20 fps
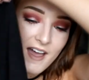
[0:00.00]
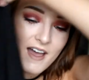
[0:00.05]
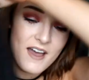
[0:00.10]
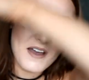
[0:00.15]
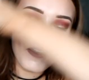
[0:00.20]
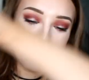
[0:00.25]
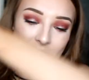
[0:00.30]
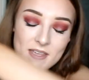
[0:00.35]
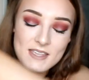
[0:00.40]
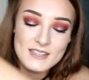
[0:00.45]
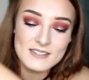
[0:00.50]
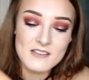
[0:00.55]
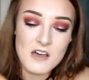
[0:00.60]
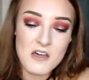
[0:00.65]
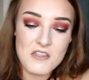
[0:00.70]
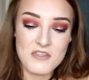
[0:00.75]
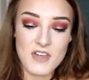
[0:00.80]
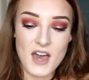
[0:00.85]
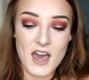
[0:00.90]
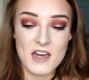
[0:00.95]
It's
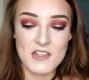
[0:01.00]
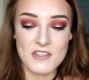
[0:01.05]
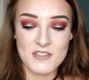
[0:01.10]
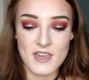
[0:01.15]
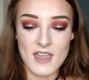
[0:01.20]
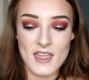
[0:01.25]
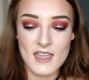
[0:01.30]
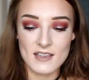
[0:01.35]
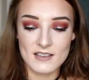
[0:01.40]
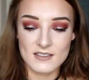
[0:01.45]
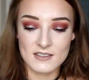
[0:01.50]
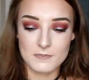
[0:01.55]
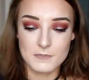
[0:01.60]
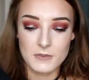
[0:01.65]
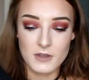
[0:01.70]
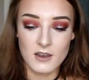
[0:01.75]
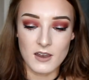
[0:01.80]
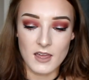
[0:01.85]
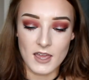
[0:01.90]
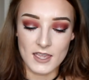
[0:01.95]
not that thick,
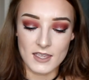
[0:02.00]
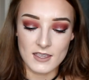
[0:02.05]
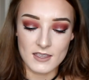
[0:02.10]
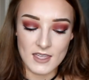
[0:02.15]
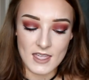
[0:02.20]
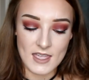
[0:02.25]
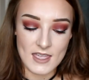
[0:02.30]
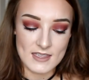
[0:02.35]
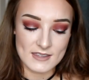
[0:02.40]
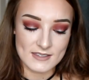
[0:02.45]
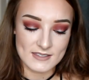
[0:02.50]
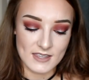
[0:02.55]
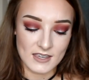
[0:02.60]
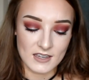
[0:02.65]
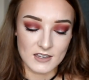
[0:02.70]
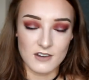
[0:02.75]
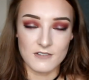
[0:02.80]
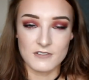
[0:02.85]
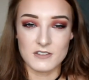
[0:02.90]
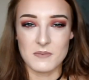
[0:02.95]
but like it is
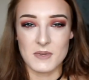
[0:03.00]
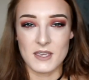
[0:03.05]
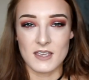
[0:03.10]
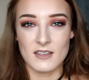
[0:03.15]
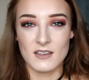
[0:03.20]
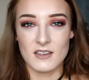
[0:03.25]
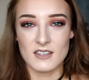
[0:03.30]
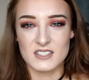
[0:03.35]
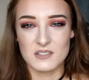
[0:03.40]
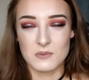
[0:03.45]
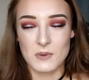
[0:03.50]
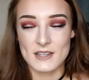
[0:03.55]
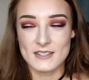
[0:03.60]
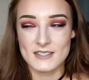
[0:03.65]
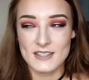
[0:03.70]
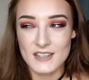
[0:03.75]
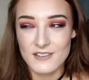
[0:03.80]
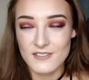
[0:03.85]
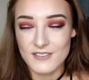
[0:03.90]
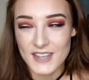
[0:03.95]
thick enough to be a
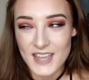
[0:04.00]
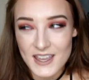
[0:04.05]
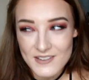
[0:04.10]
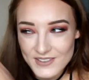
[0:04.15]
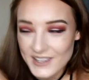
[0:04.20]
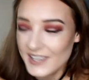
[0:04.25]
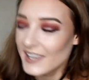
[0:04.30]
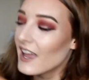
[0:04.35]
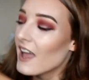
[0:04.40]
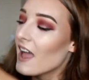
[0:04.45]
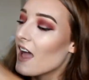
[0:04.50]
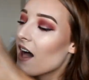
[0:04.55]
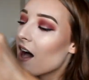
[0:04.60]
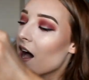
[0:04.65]
sweater, if you get me.